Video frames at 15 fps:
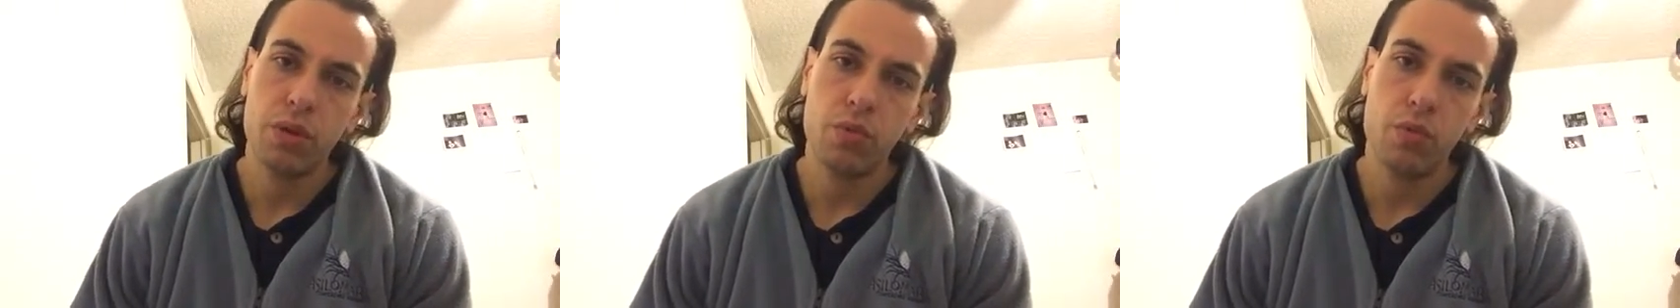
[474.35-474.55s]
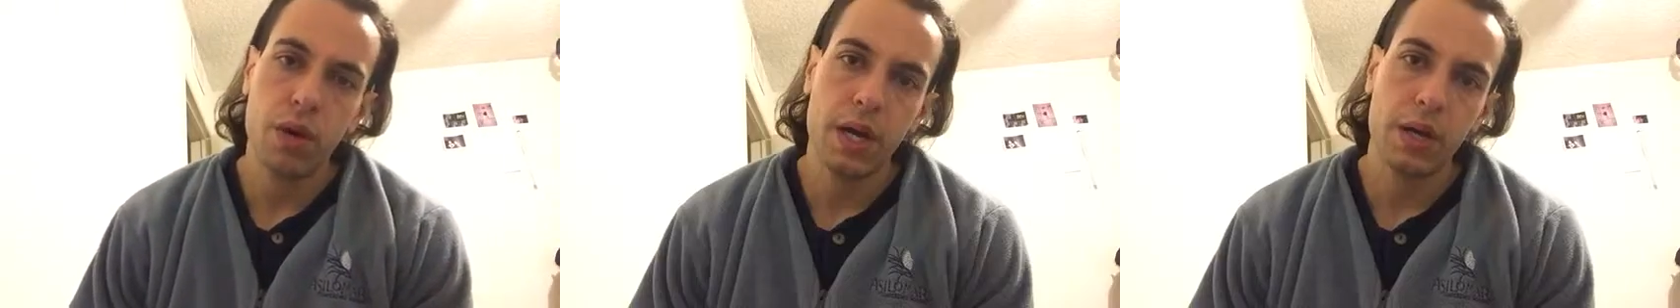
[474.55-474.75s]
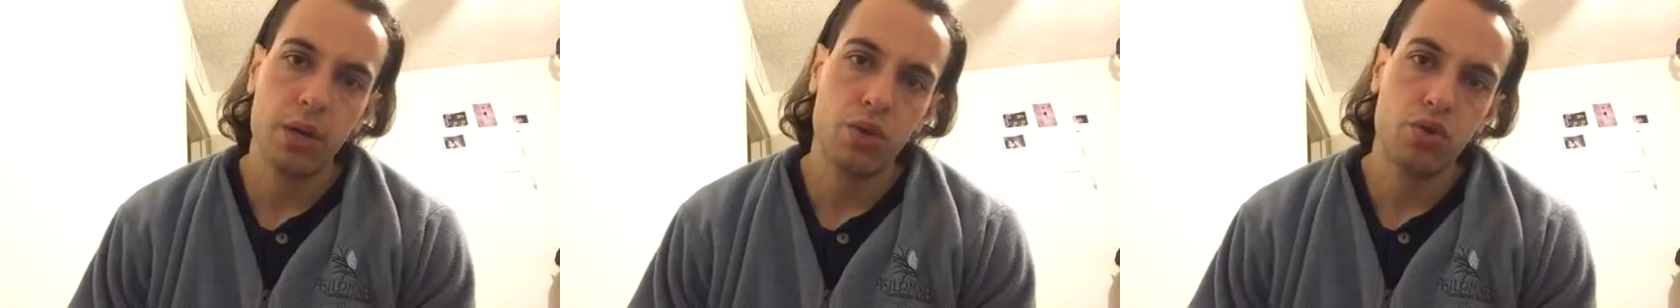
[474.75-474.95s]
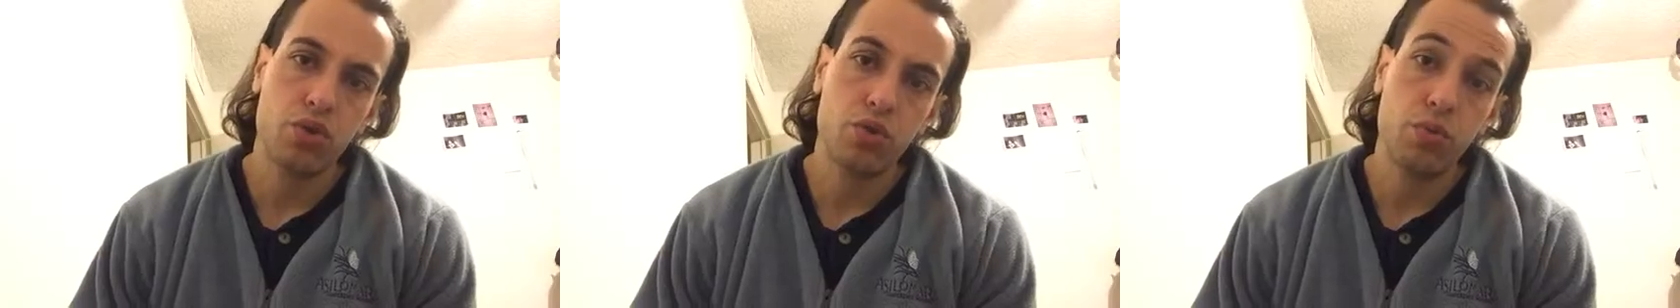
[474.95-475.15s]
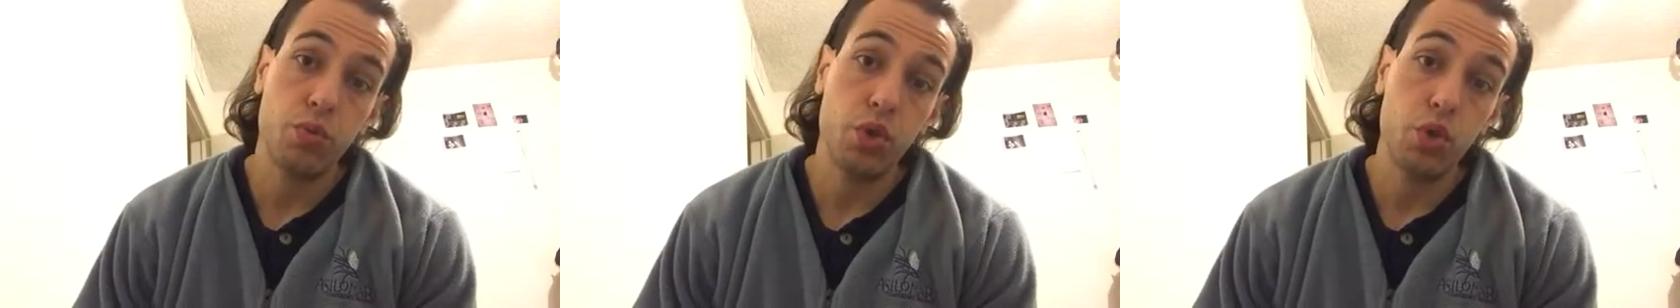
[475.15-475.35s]
and why not
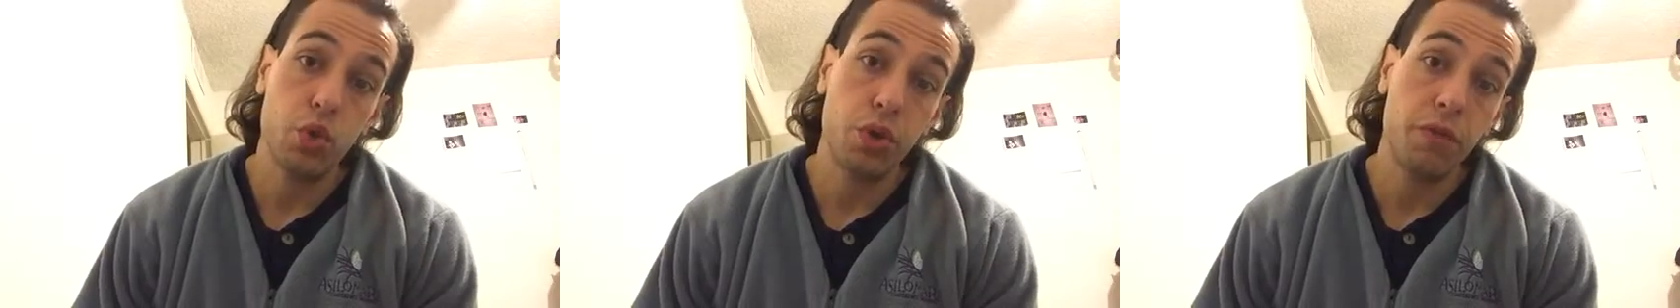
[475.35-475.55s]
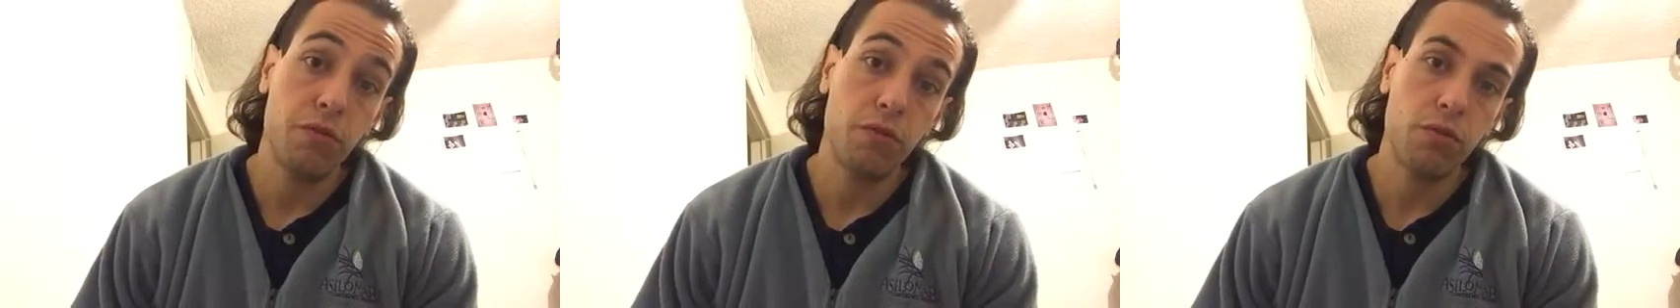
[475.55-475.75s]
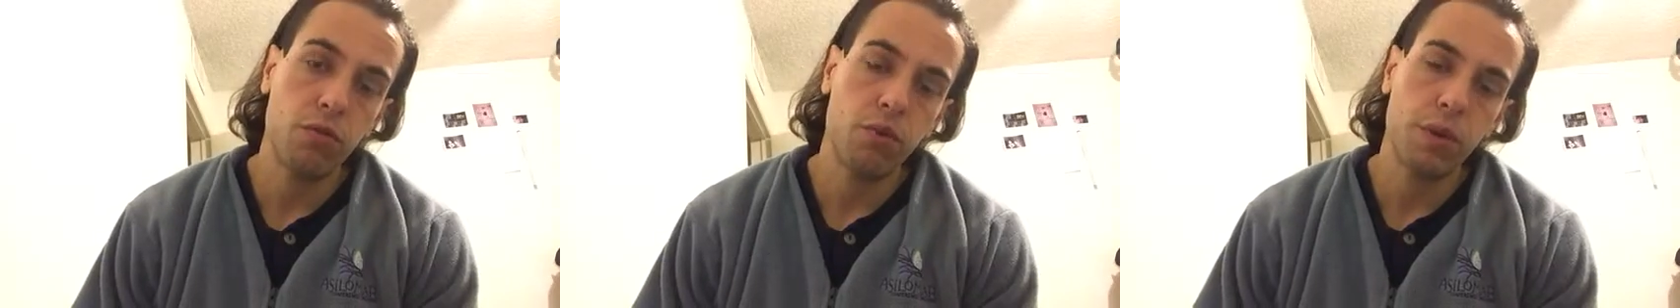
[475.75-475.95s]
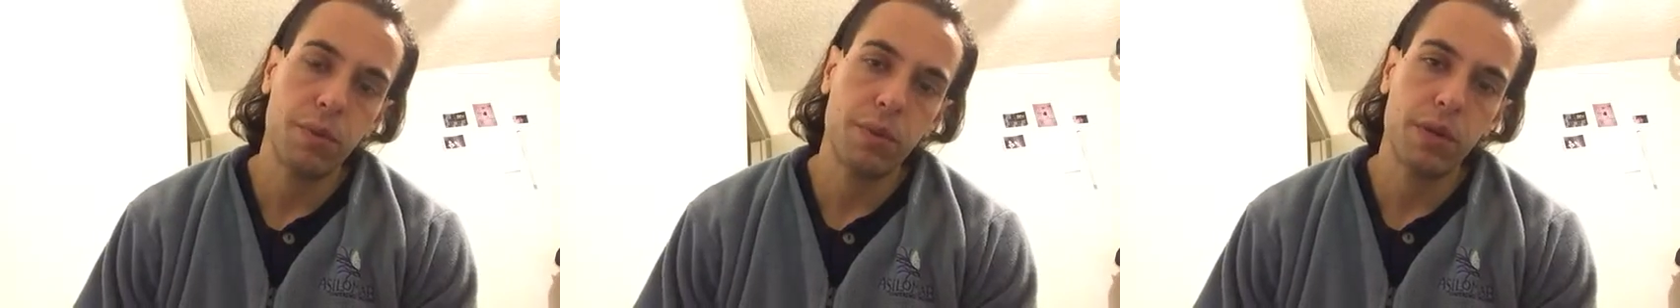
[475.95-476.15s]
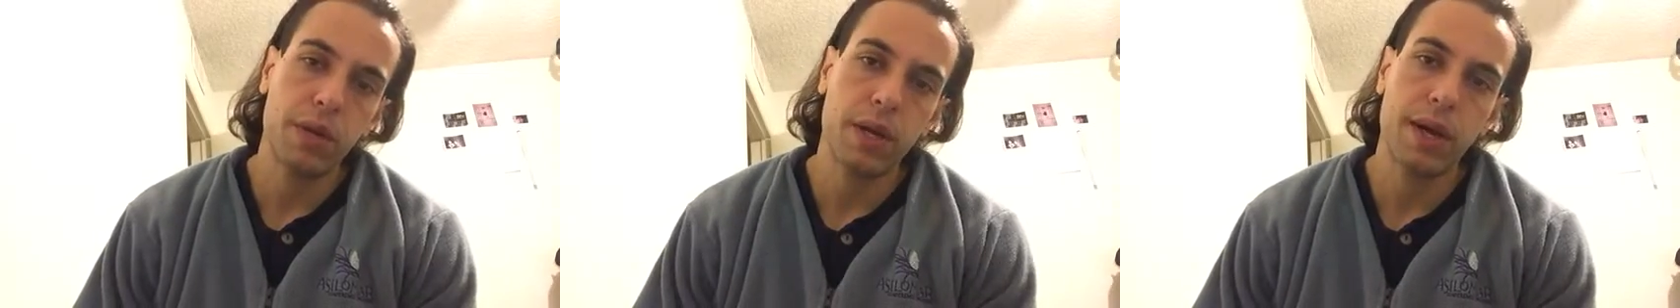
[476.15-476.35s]
to beautiful
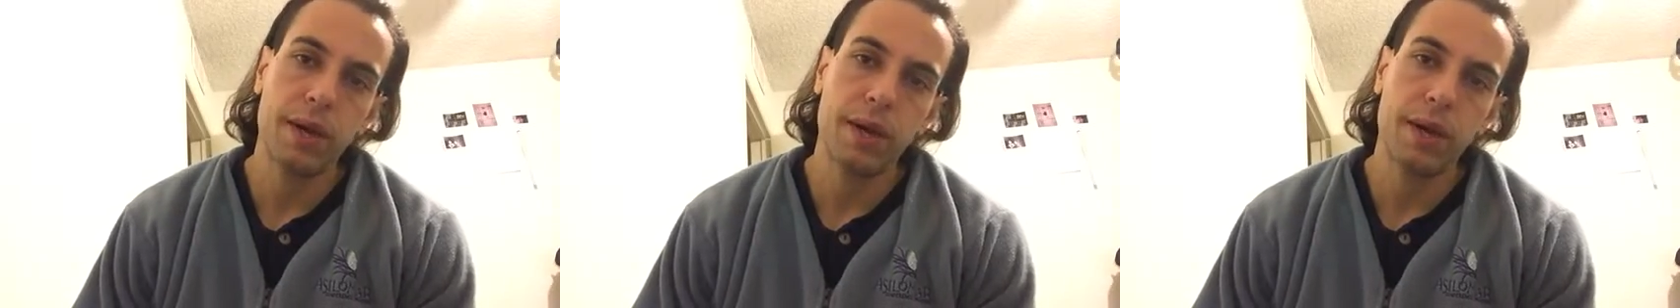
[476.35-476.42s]
women.